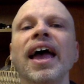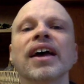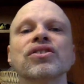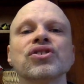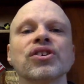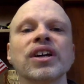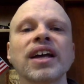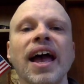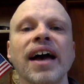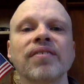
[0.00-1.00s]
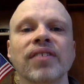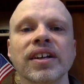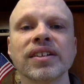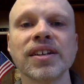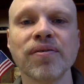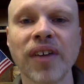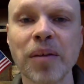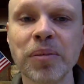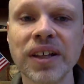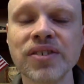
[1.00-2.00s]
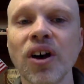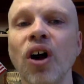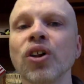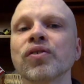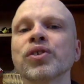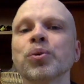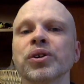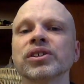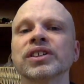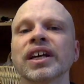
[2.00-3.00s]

And during Advent, families all over the world